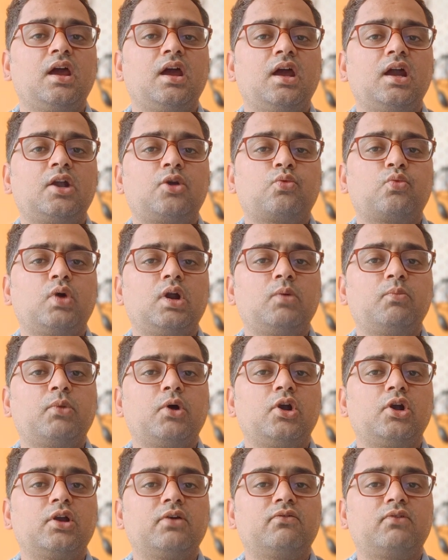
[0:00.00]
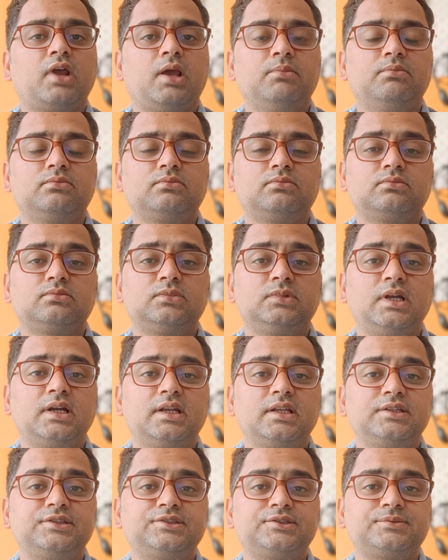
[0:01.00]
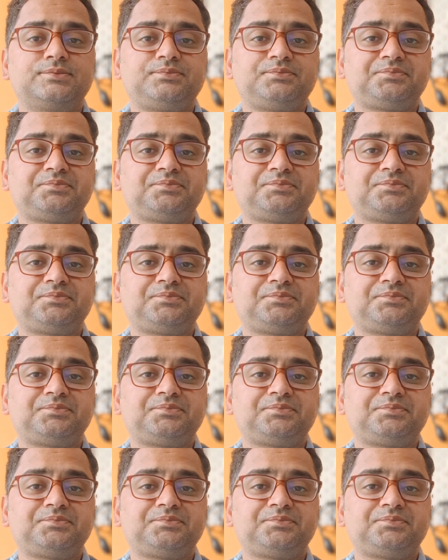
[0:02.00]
at one point of time, that is